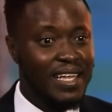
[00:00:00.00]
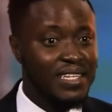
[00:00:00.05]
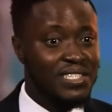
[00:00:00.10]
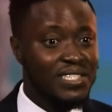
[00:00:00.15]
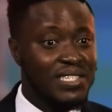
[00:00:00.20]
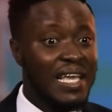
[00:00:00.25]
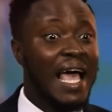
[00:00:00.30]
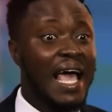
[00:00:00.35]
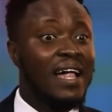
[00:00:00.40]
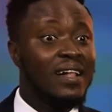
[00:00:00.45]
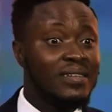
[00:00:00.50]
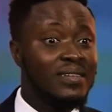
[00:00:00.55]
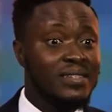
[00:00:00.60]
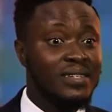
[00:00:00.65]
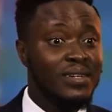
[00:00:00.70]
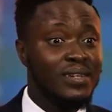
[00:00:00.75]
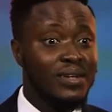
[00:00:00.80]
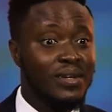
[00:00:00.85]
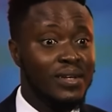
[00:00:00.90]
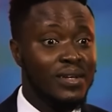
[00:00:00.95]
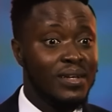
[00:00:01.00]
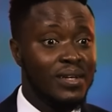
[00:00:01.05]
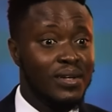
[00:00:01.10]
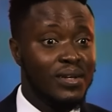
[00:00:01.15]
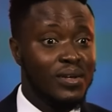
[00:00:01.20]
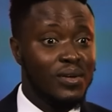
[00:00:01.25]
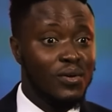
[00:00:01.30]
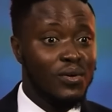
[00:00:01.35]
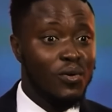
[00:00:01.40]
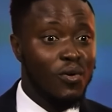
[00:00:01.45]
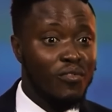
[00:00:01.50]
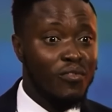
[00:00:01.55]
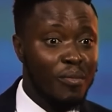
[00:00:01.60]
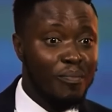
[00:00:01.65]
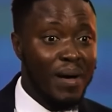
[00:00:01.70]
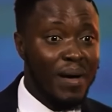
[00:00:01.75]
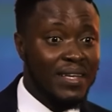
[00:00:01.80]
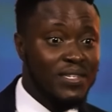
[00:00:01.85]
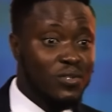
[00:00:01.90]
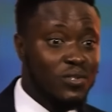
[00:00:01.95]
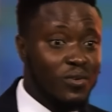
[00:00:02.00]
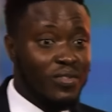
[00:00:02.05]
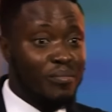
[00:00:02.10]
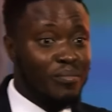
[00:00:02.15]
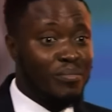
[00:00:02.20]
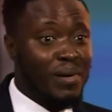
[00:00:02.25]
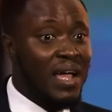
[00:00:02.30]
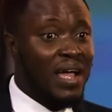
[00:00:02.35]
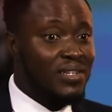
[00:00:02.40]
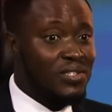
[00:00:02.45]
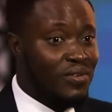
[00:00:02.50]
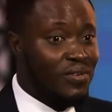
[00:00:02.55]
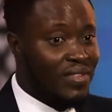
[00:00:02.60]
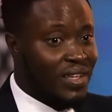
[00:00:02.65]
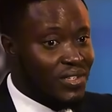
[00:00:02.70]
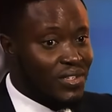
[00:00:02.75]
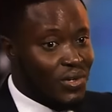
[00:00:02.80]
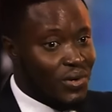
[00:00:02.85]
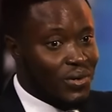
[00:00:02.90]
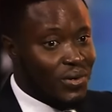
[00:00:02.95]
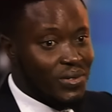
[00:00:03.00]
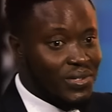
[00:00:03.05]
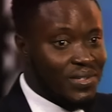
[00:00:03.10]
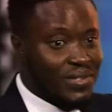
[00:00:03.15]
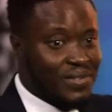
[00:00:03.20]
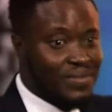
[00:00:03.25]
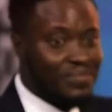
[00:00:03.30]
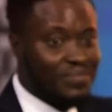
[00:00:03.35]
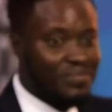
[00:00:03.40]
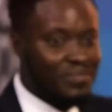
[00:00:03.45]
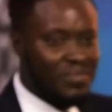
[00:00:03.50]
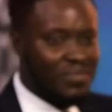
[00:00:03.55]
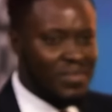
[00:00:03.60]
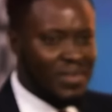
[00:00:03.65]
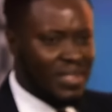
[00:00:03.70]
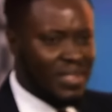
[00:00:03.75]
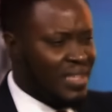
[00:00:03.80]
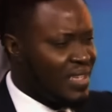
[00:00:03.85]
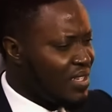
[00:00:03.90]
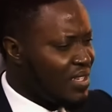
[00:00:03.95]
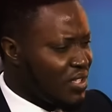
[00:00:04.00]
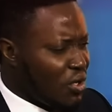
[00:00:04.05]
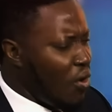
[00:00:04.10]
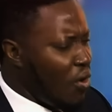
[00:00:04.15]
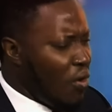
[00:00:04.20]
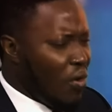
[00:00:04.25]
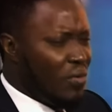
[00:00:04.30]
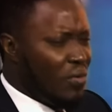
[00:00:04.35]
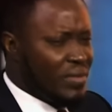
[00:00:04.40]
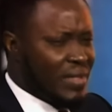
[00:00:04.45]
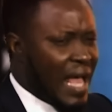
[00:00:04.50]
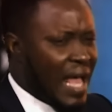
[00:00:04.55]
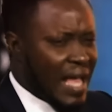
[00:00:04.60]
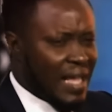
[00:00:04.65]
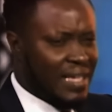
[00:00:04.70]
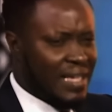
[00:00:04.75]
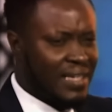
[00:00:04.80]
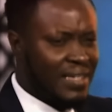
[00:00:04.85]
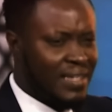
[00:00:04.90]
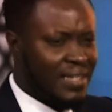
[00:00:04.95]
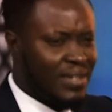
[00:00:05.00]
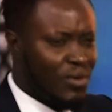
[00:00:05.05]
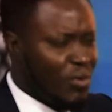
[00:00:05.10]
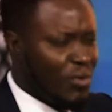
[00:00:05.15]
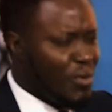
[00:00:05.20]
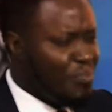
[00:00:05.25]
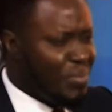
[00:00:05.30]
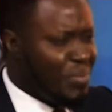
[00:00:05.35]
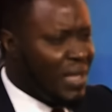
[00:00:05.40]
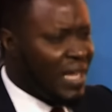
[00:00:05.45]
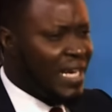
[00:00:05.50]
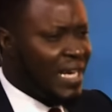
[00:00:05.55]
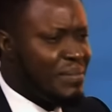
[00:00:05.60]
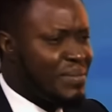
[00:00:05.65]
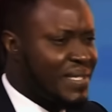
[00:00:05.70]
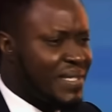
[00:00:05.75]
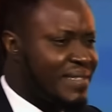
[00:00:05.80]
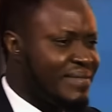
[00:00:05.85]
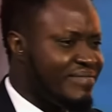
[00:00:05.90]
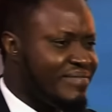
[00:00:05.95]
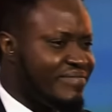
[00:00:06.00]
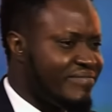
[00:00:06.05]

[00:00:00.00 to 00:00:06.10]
child of the pastor of the branch of that church. Tall, dark, with pink lips.